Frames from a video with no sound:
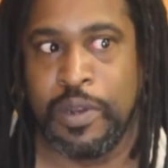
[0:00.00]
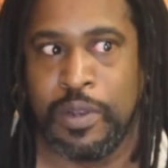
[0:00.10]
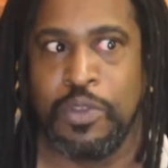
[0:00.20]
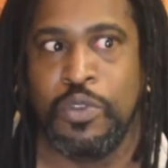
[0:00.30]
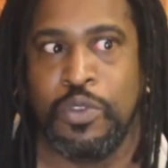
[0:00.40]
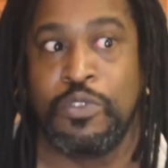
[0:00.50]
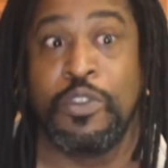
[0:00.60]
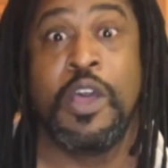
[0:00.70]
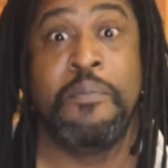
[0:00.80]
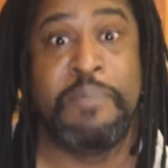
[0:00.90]
going to lose
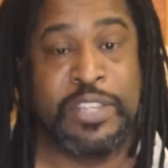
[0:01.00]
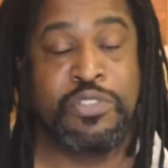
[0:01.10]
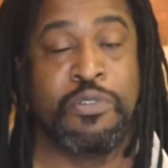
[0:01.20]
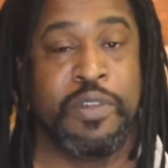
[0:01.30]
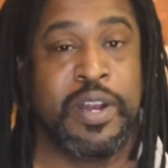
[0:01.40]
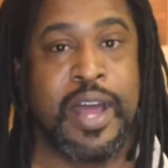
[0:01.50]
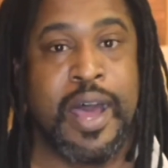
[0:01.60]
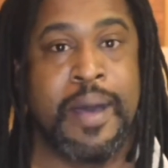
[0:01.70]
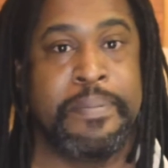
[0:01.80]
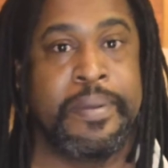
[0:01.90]
by screwing it
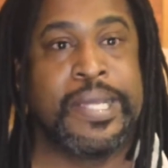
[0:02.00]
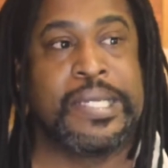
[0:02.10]
up,